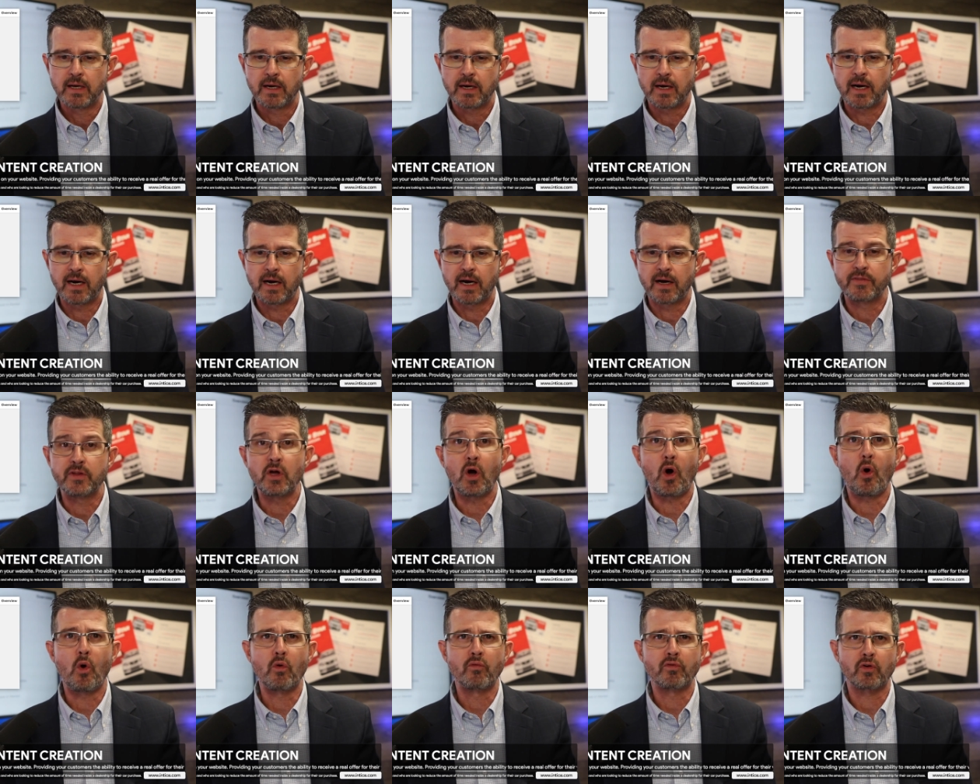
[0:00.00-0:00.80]
the
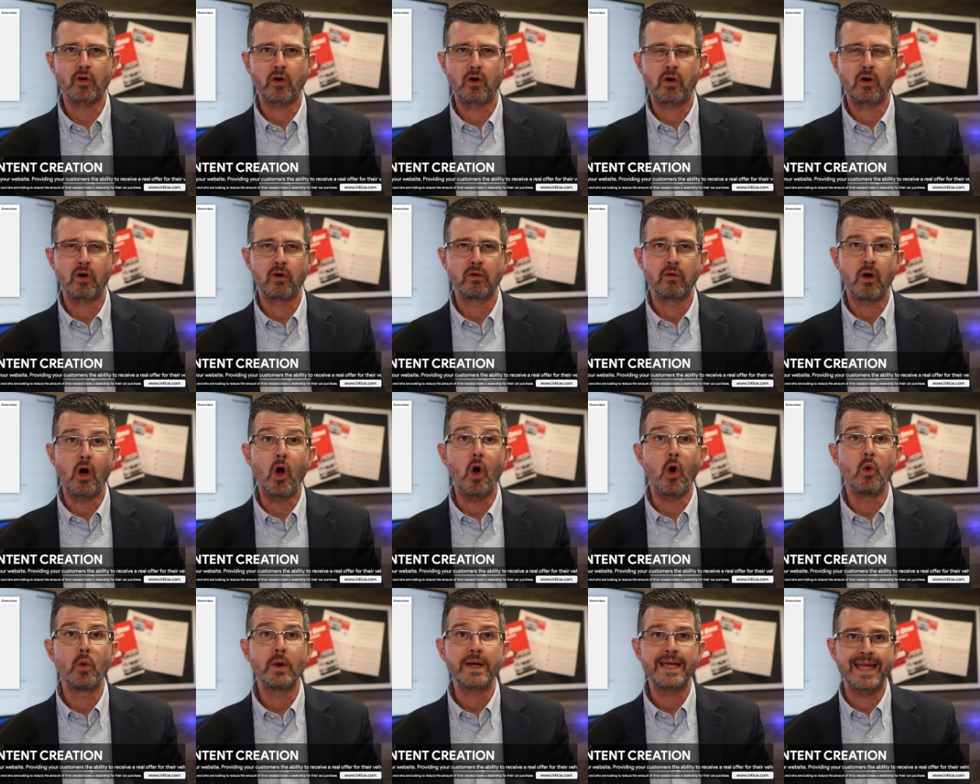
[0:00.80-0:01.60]
overall
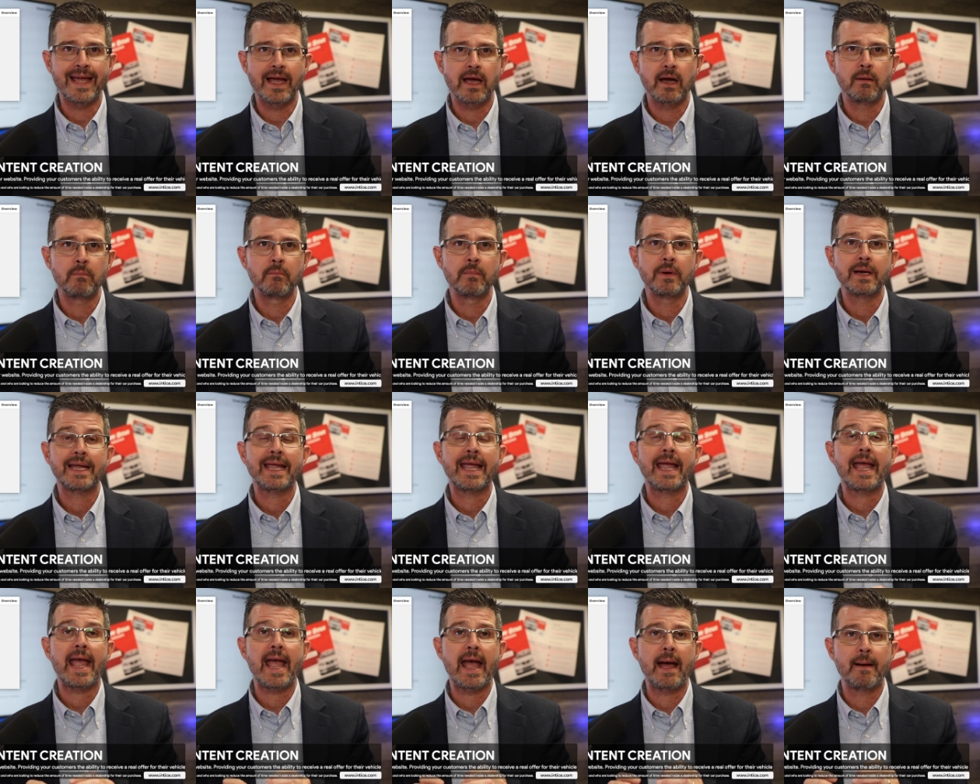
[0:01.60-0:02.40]
OEM
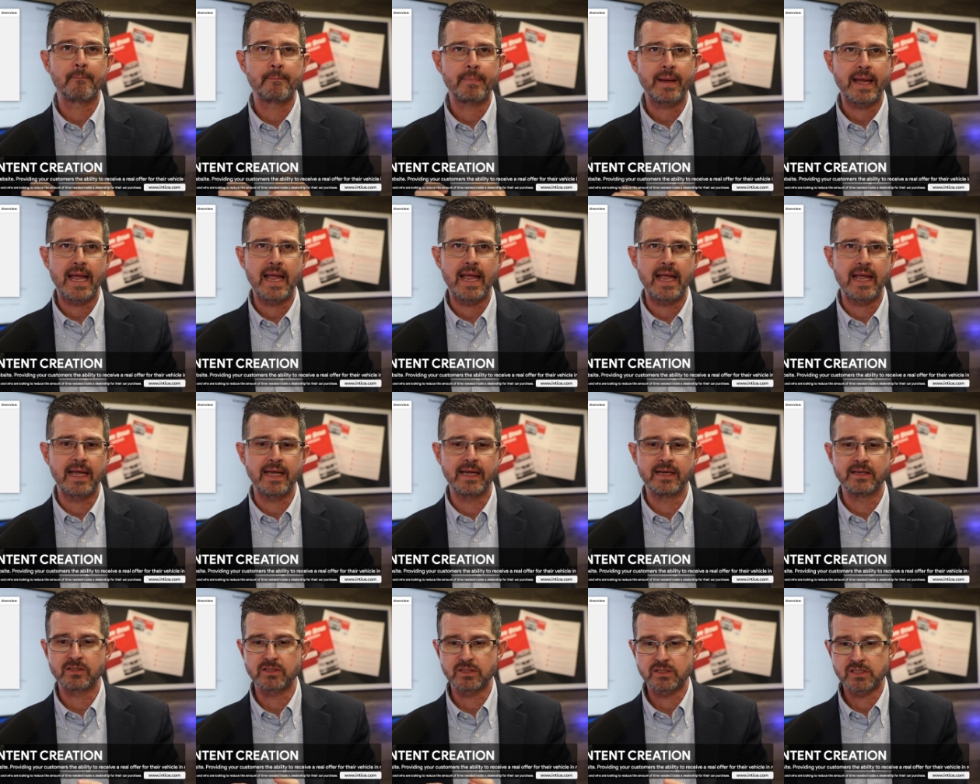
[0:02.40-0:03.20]

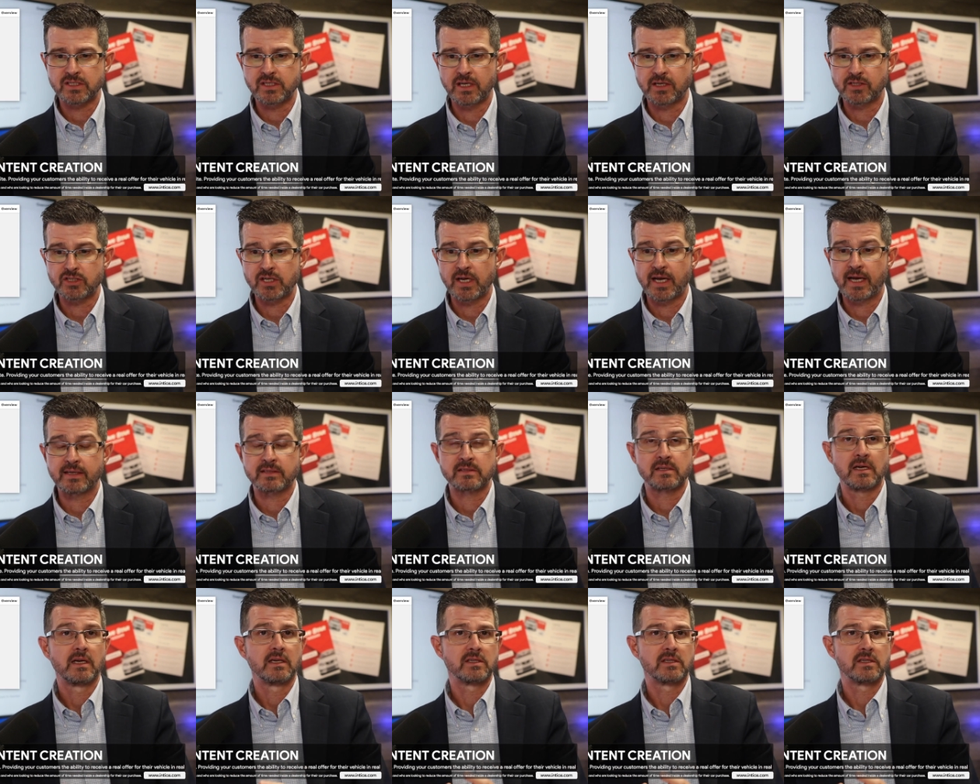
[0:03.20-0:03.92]
campaigns such as